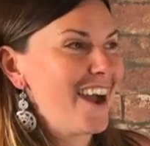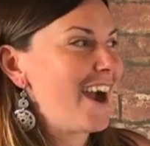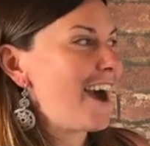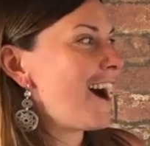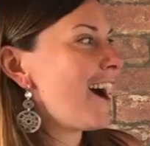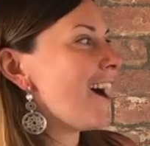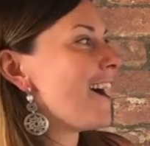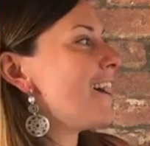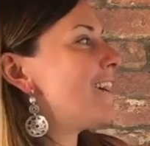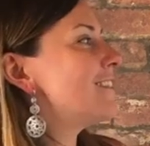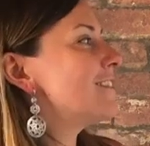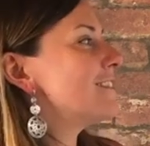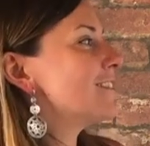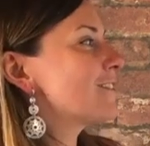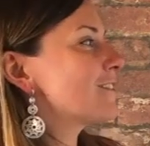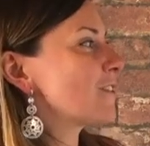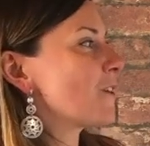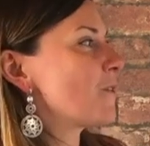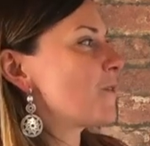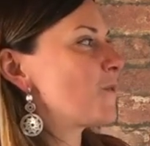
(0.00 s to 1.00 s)
Uh,
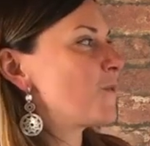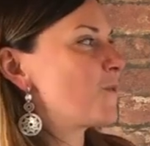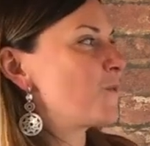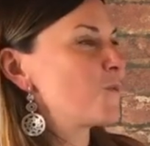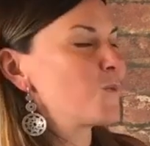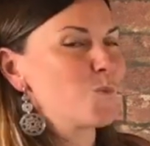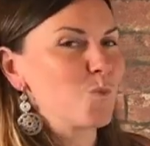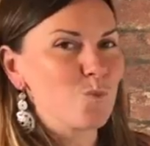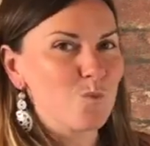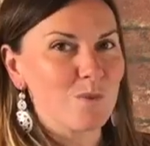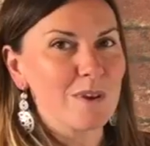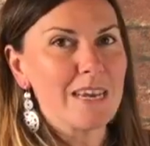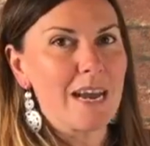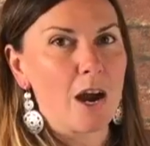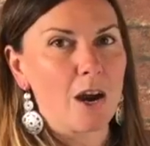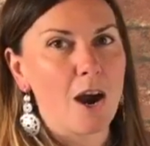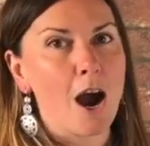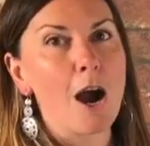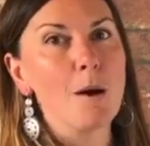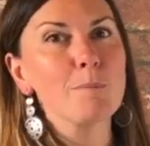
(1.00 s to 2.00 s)
so
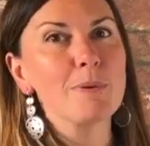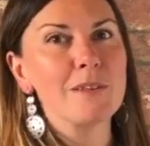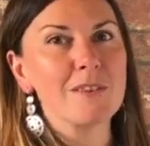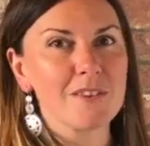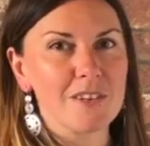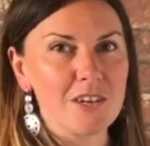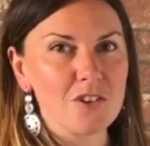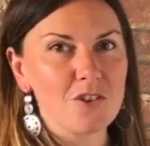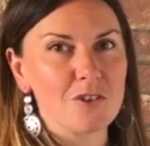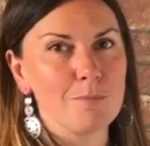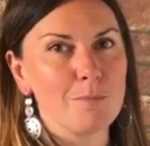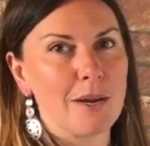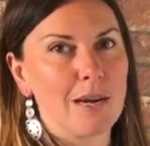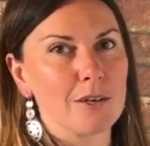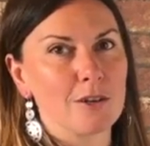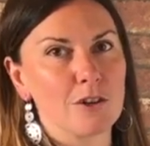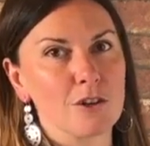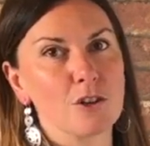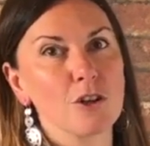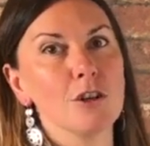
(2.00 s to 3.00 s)
a compensation
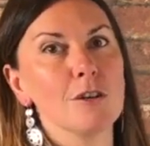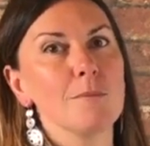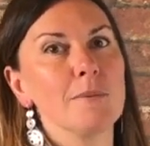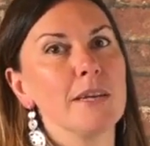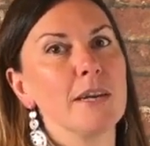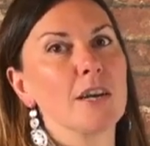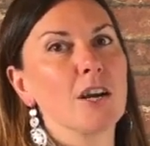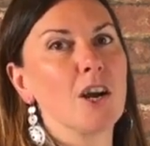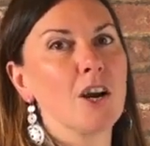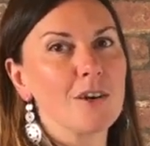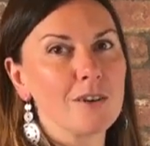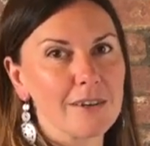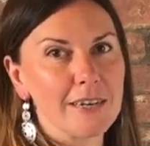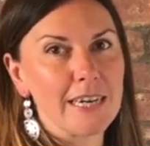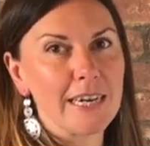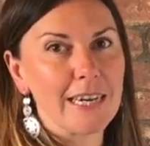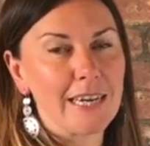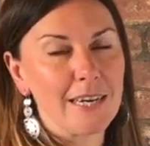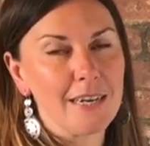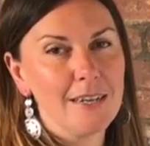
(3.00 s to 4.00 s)
pattern could be
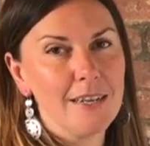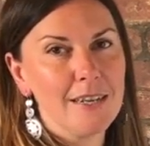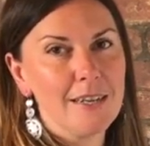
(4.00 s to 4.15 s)
occurring